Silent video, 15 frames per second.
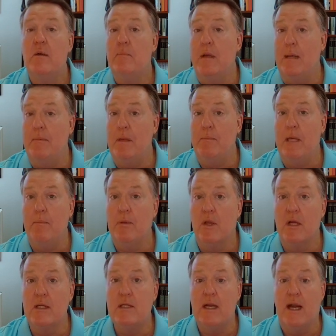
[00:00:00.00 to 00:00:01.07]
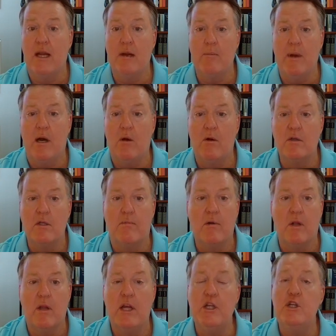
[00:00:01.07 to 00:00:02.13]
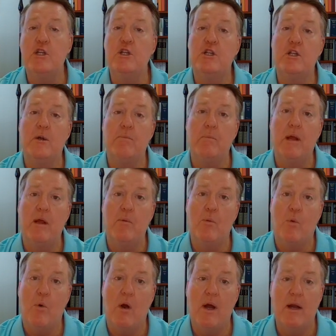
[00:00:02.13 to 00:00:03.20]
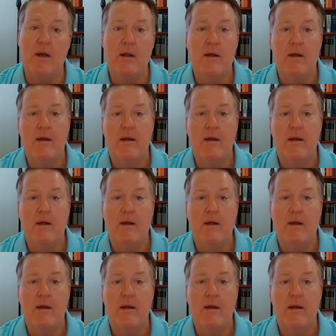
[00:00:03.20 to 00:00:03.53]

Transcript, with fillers: Maybe people in a second marriage or relationship may want